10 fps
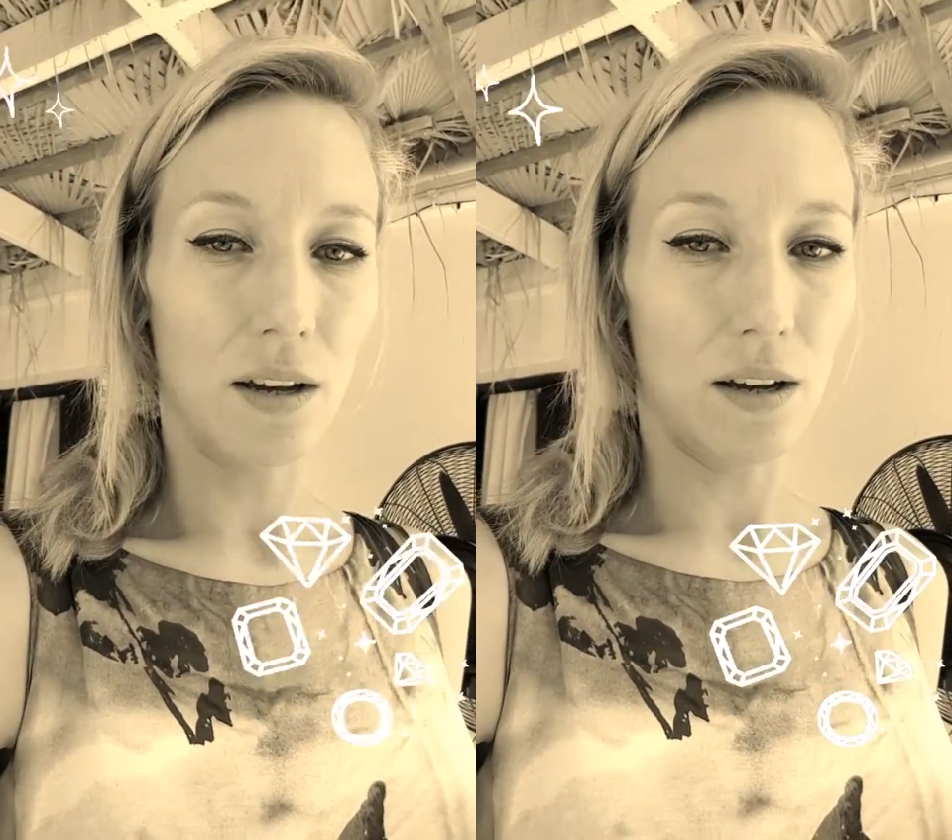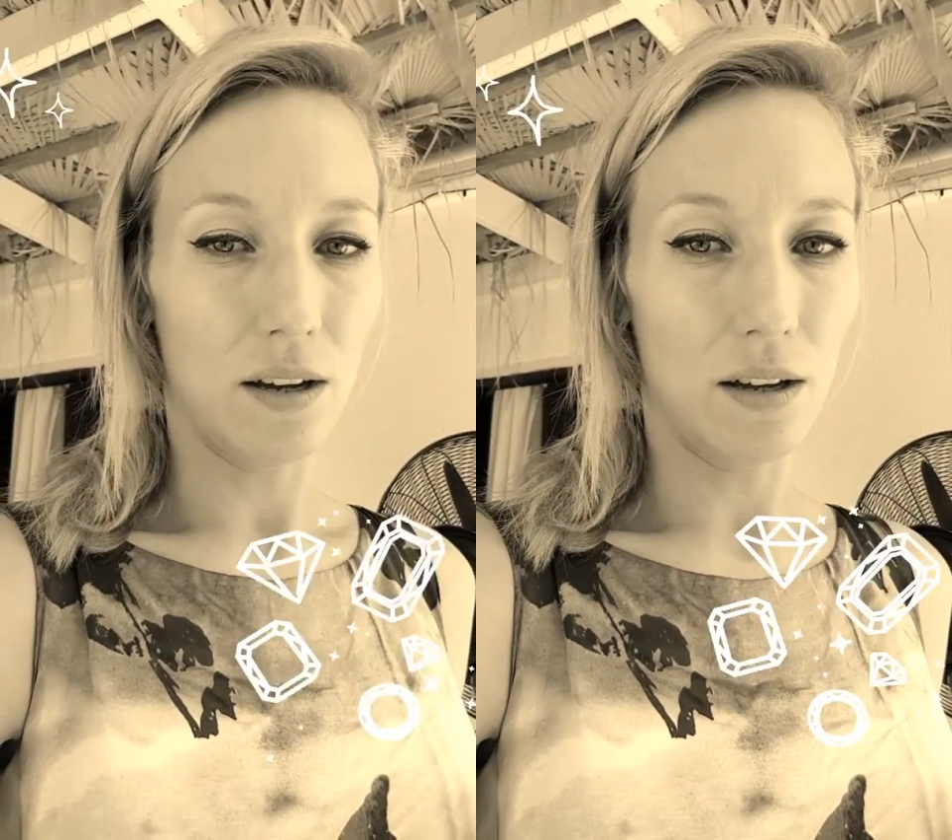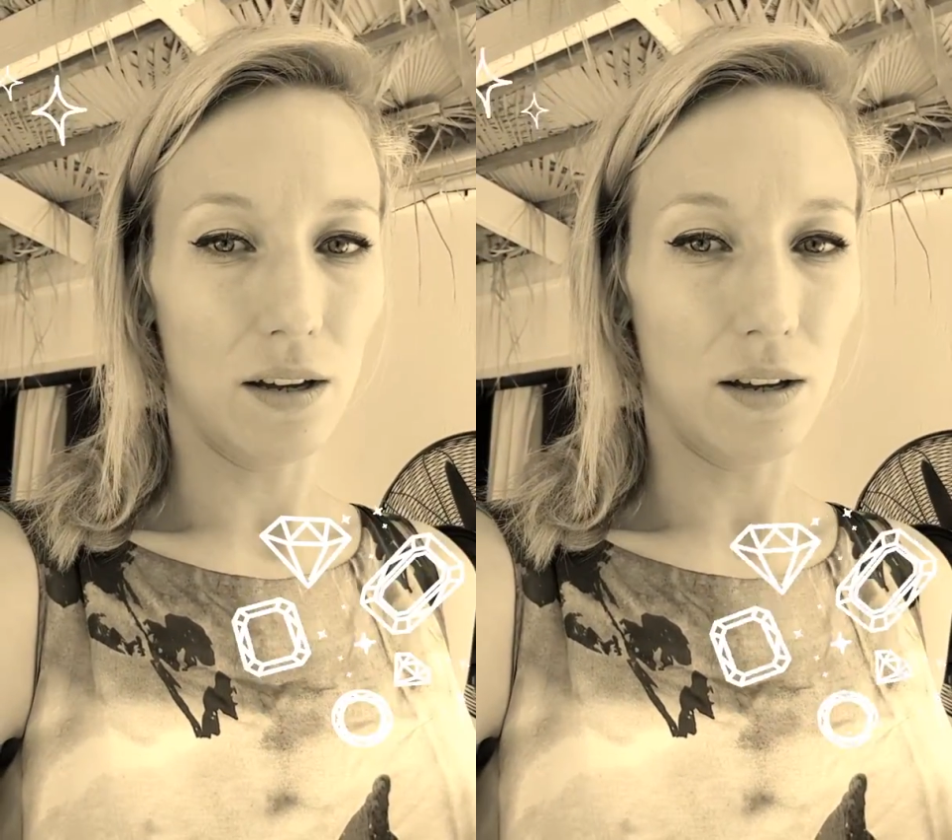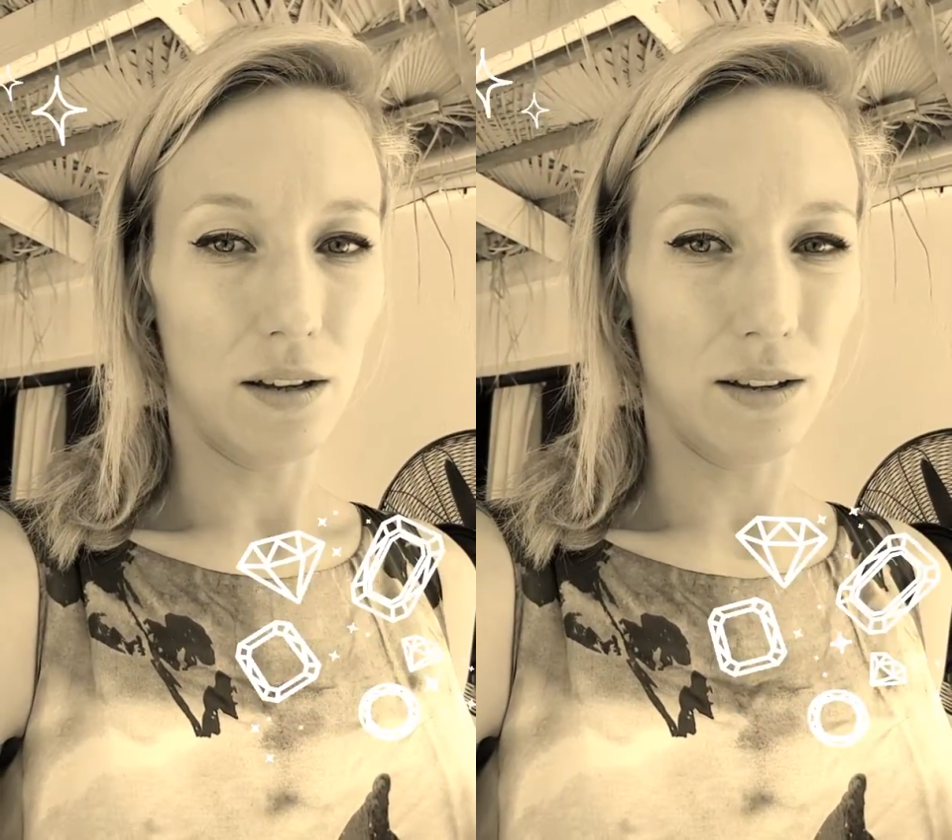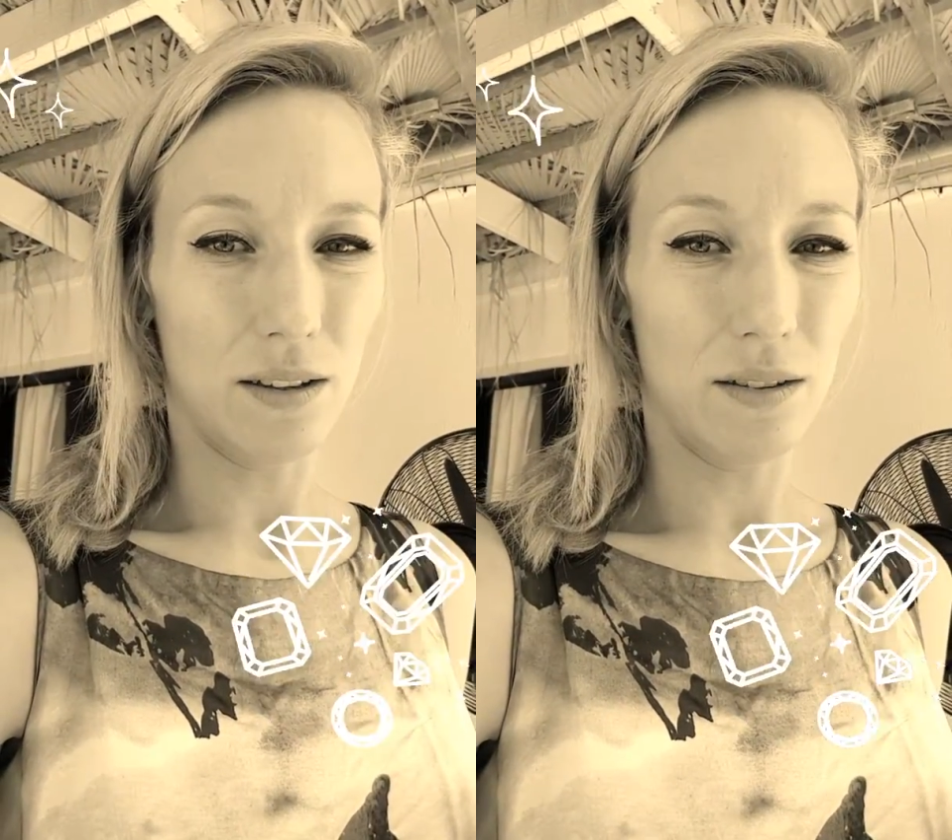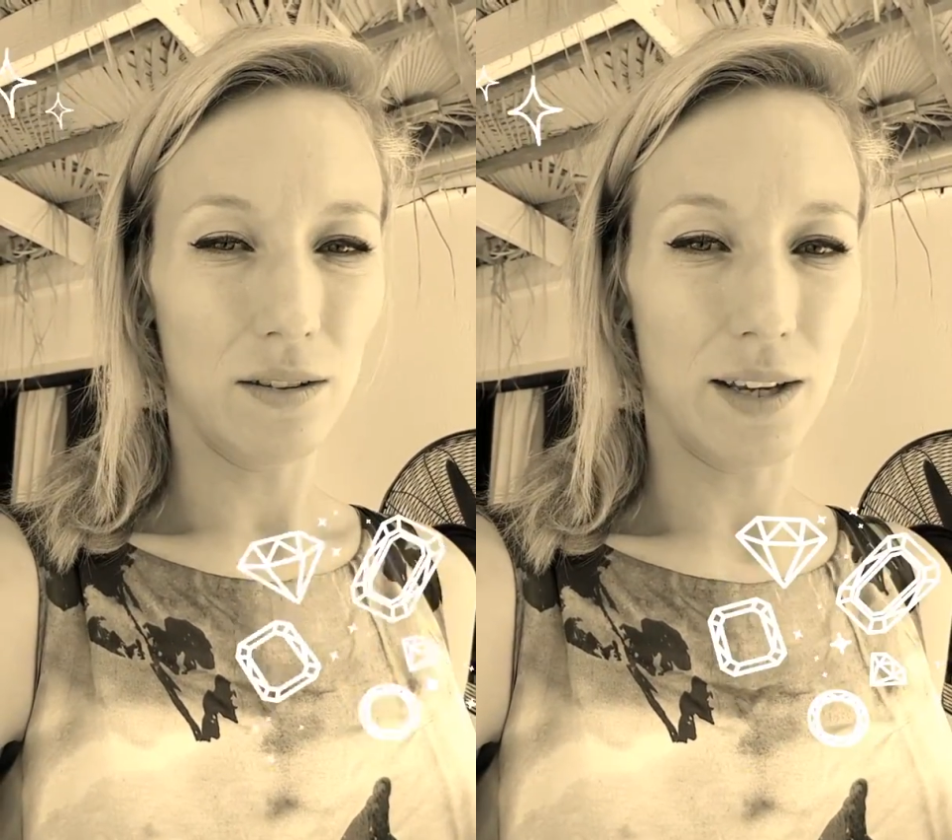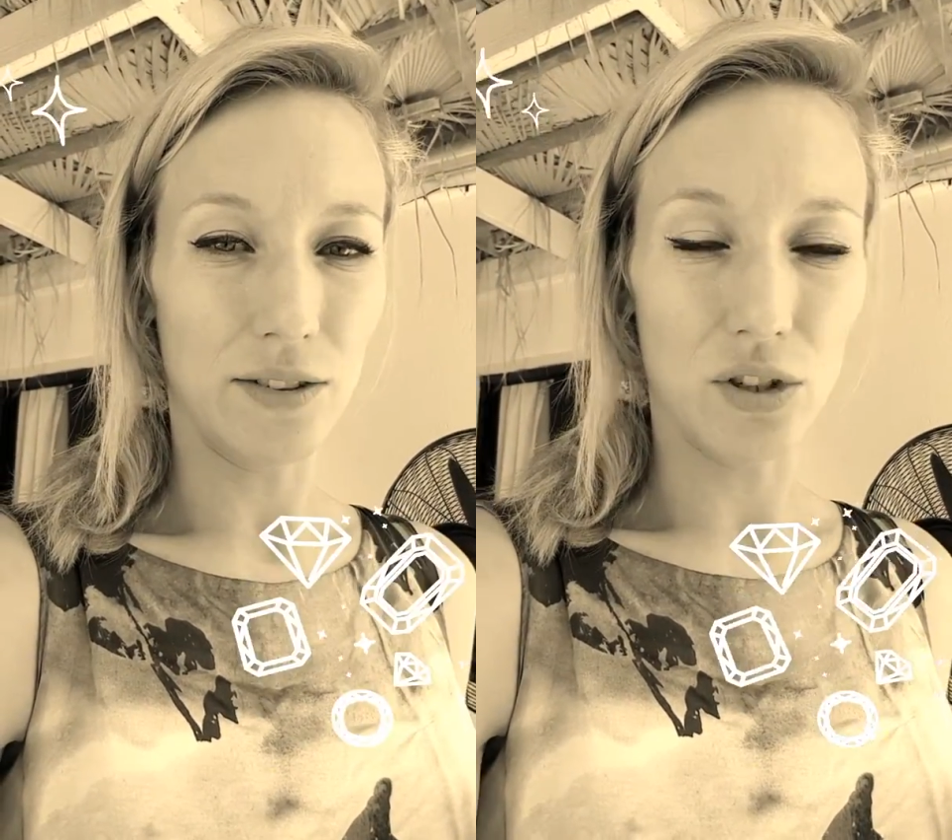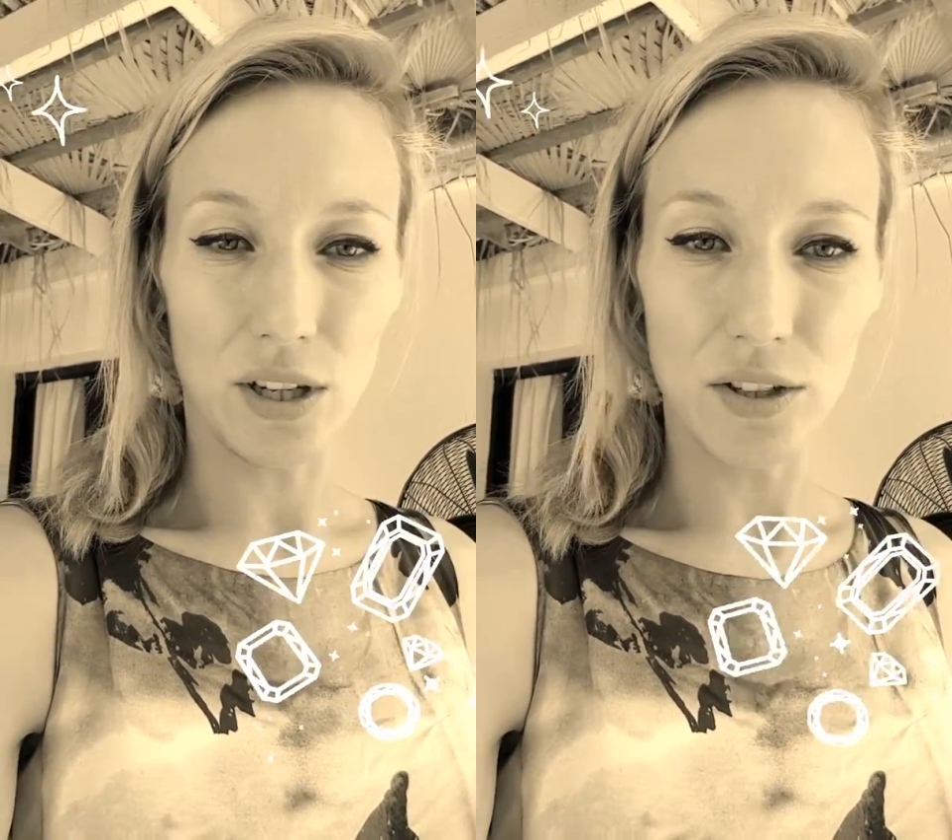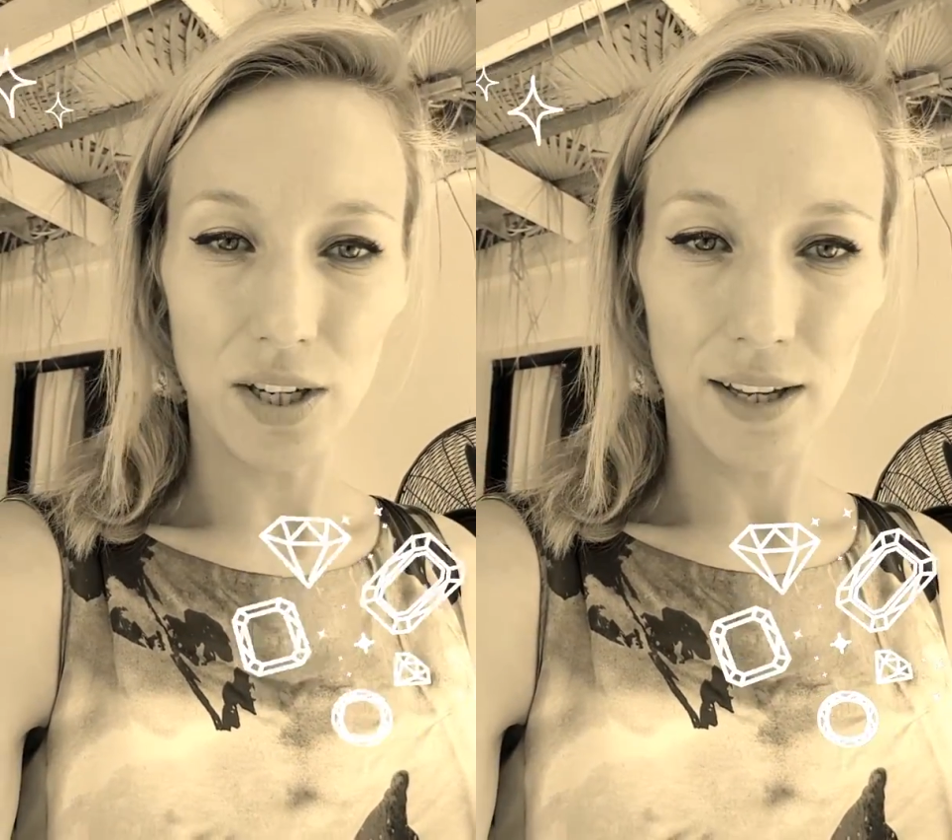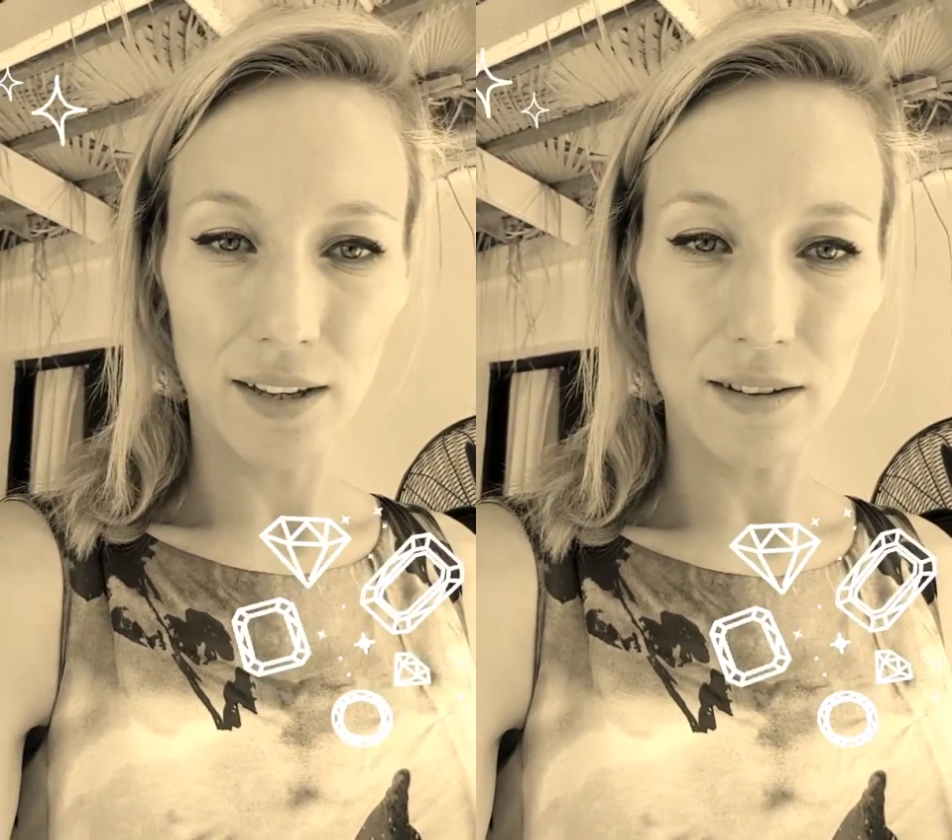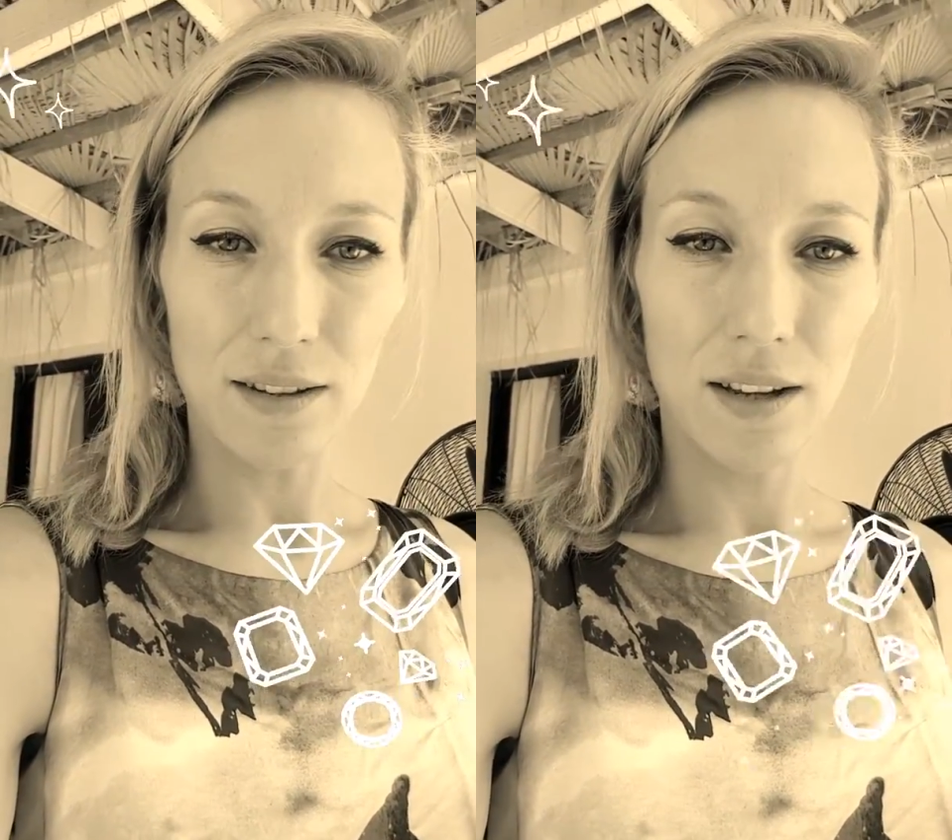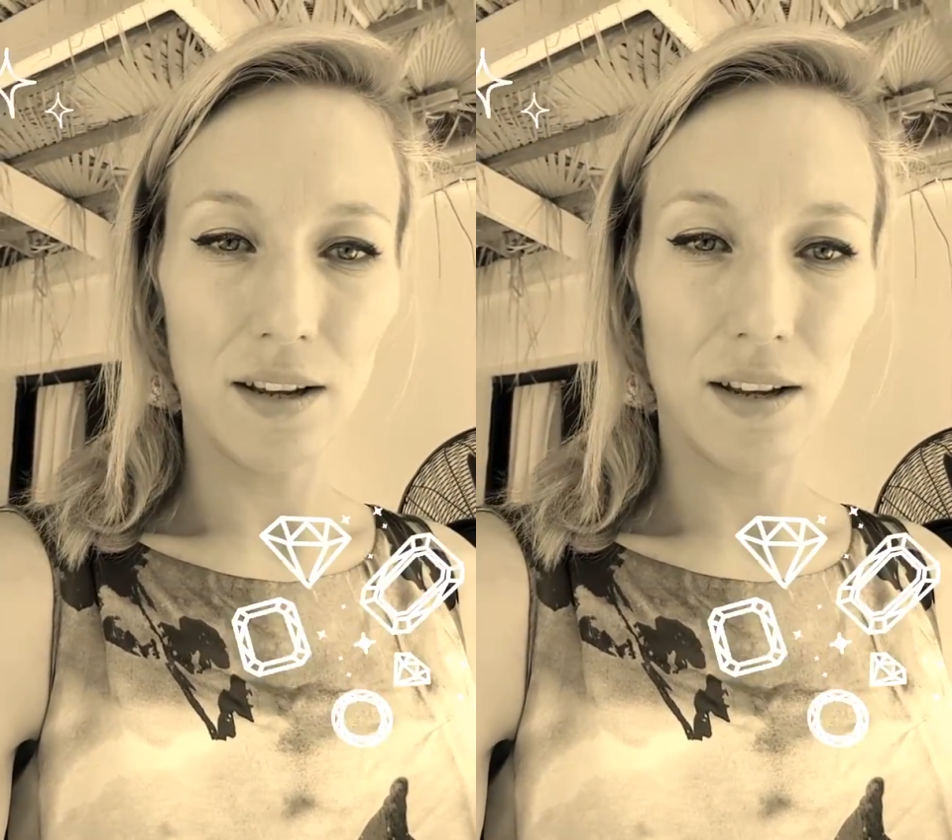and judging it